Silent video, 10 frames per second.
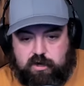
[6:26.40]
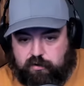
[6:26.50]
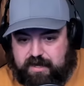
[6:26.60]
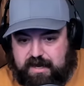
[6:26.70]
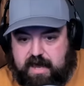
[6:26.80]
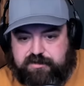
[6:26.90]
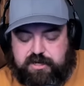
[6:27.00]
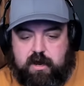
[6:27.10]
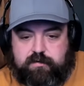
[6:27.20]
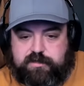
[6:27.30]
You don't think
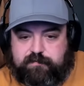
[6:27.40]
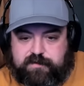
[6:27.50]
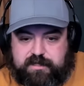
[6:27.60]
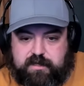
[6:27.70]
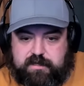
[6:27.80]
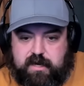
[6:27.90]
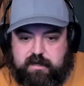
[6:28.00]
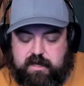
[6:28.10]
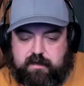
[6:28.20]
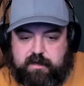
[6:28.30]
NGOs are
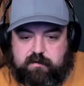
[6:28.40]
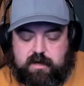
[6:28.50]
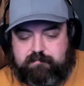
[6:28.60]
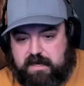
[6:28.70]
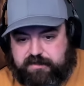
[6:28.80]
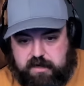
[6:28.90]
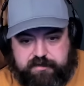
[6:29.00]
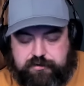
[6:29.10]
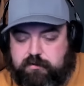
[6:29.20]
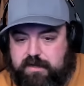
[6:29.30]
facilitating the illegal crime? No. That's
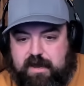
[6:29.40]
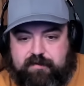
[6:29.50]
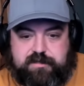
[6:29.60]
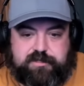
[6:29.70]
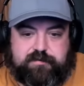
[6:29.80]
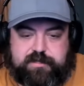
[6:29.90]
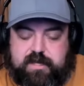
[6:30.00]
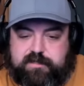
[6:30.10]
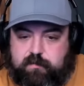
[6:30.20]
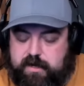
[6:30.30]
not true. No. The evidence shows
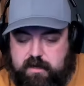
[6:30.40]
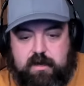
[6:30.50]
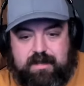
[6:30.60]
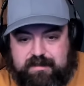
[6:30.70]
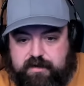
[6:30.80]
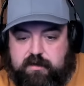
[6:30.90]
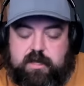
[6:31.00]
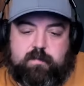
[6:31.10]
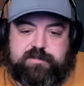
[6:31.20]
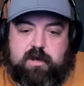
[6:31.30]
that's quite
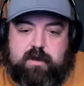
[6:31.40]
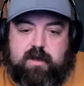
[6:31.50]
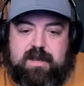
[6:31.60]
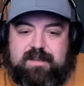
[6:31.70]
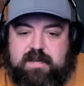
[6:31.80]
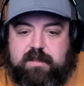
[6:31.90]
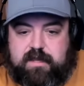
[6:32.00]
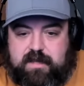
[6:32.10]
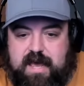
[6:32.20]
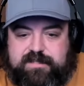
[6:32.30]
literally what's going on.
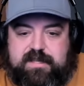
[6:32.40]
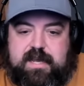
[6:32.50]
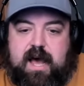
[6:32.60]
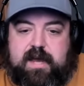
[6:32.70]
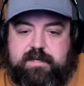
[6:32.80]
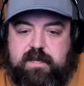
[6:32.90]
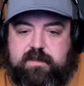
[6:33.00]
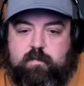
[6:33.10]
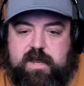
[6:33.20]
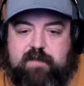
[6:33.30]
Nonetheless, the idea
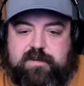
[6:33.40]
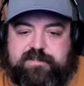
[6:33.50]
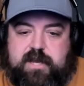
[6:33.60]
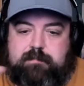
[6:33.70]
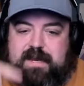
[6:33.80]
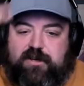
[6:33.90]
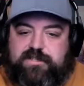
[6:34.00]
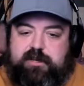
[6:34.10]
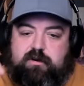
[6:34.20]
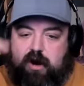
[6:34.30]
that we have to say
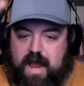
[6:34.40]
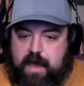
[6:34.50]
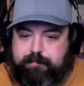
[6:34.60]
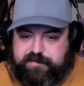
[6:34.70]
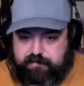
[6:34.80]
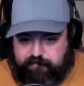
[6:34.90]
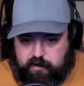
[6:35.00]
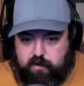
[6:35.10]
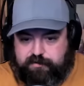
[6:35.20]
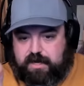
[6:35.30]
because there are ebbs and
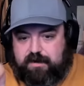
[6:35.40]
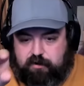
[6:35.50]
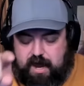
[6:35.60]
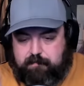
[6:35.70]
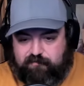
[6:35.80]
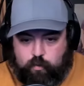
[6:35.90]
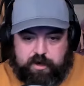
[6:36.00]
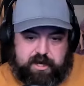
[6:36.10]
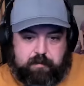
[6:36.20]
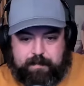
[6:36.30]
flows under a
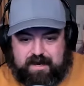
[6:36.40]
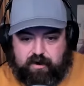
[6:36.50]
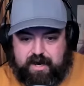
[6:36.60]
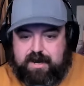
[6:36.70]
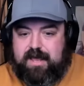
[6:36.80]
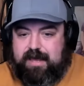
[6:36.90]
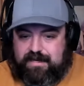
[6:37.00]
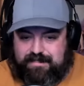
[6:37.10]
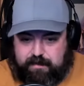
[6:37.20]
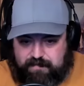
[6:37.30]
four-year period,
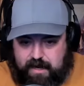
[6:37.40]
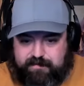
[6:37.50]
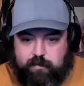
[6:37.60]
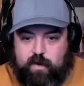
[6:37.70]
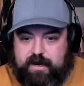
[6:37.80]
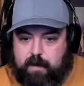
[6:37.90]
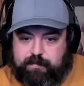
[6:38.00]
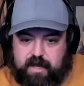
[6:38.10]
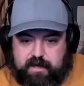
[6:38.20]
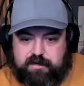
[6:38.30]
and sometimes it went up,
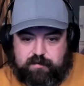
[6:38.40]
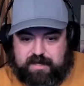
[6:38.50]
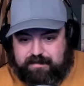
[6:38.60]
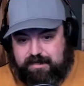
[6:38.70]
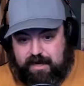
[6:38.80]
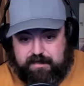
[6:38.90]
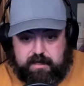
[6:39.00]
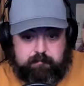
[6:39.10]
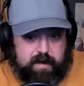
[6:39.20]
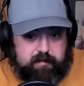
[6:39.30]
like in
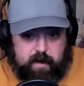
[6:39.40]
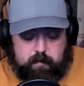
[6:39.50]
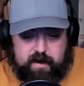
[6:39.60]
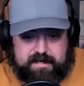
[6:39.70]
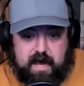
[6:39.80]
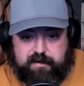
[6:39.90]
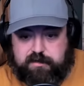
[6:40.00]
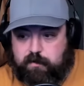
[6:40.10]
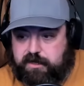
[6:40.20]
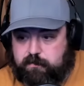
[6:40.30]
2019. By the way, it went down in
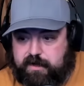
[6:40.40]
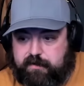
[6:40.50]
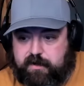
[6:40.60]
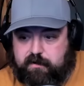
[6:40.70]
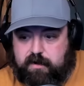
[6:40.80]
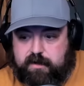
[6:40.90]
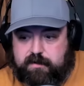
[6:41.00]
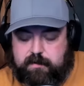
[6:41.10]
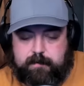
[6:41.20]
2020 then, correct?